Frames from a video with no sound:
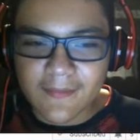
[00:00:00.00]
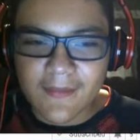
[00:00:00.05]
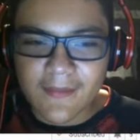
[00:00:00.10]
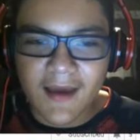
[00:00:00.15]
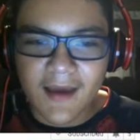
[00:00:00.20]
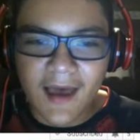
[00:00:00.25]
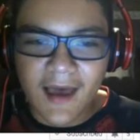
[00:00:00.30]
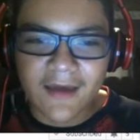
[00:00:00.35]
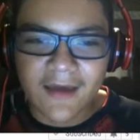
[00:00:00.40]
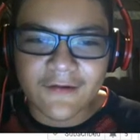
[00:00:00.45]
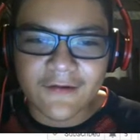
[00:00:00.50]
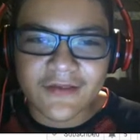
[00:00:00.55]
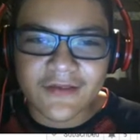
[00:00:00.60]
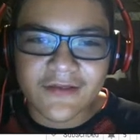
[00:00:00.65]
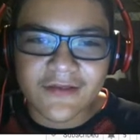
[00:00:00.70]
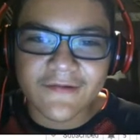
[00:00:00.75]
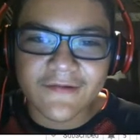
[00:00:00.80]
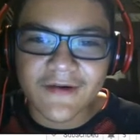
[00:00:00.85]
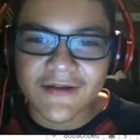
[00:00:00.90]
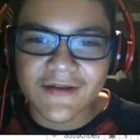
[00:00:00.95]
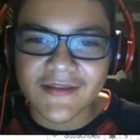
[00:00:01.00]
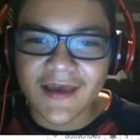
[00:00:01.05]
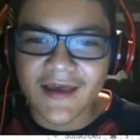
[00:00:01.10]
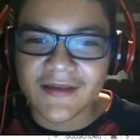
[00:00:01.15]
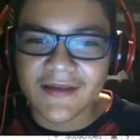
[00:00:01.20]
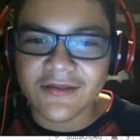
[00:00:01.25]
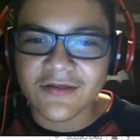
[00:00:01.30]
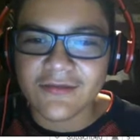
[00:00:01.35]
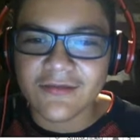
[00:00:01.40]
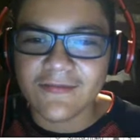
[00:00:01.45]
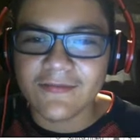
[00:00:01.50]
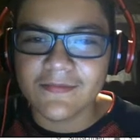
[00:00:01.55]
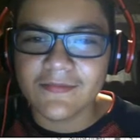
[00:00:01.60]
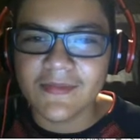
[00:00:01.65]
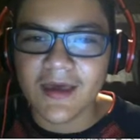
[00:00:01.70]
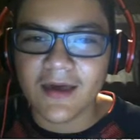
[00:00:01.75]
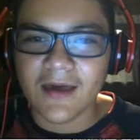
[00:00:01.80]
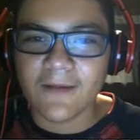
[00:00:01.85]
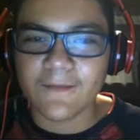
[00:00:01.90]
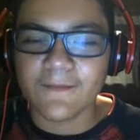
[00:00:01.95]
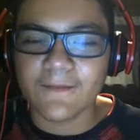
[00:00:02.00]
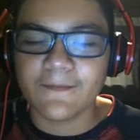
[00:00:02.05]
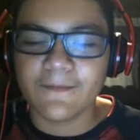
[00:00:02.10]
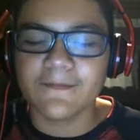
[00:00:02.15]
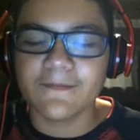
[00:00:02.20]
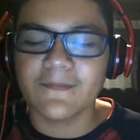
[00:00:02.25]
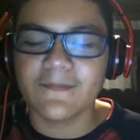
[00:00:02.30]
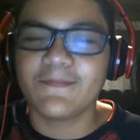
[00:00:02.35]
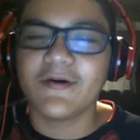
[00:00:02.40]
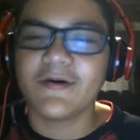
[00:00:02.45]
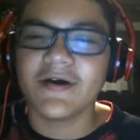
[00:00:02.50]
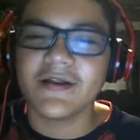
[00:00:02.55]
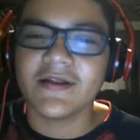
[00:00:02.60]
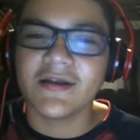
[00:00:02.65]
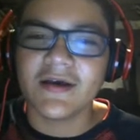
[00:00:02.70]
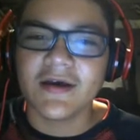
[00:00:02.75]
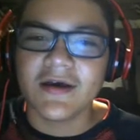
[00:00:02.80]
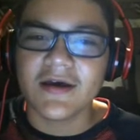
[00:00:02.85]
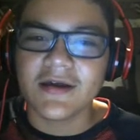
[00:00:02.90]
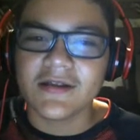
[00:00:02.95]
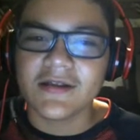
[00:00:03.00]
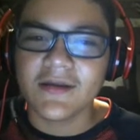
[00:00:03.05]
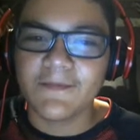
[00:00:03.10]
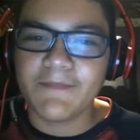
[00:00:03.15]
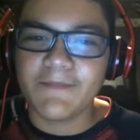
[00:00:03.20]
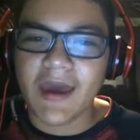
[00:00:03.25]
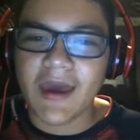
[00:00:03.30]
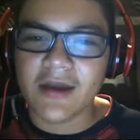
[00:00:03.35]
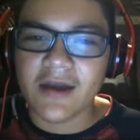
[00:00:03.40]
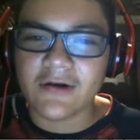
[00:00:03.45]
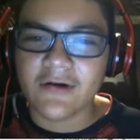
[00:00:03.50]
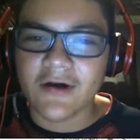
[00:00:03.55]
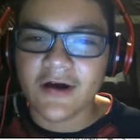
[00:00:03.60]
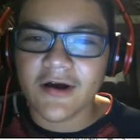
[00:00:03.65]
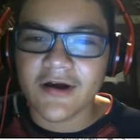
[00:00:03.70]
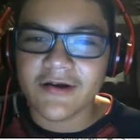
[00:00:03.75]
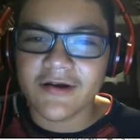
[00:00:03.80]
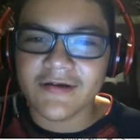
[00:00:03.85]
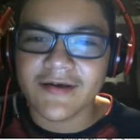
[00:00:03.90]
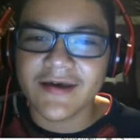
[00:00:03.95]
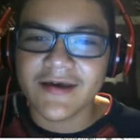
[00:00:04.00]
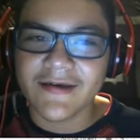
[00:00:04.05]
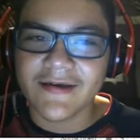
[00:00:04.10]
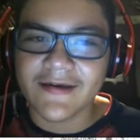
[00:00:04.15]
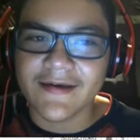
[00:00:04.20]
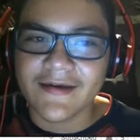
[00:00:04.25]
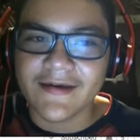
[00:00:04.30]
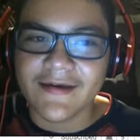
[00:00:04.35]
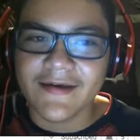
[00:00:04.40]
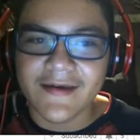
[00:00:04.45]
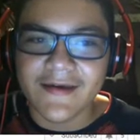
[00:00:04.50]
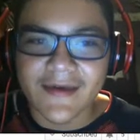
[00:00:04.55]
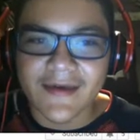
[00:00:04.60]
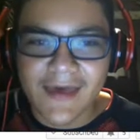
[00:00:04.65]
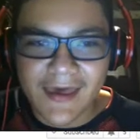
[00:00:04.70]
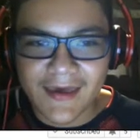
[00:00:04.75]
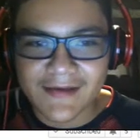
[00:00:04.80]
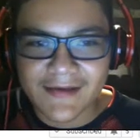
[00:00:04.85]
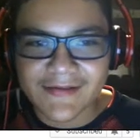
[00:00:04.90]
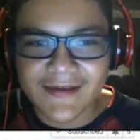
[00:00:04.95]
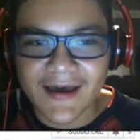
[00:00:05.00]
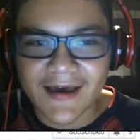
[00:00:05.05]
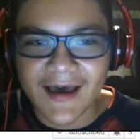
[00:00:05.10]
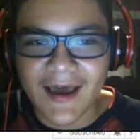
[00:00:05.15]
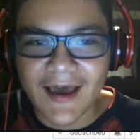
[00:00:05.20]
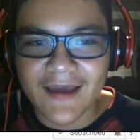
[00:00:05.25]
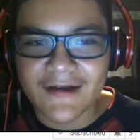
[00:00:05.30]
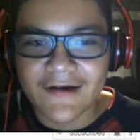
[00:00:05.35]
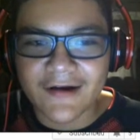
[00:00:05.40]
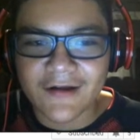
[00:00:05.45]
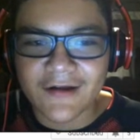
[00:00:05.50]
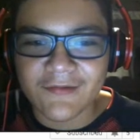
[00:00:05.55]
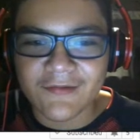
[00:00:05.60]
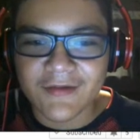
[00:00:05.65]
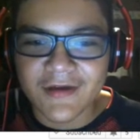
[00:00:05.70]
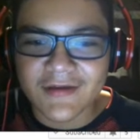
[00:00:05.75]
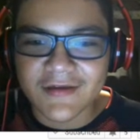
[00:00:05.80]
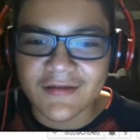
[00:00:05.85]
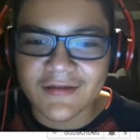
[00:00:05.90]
I was the one that put the banner art and the icon because he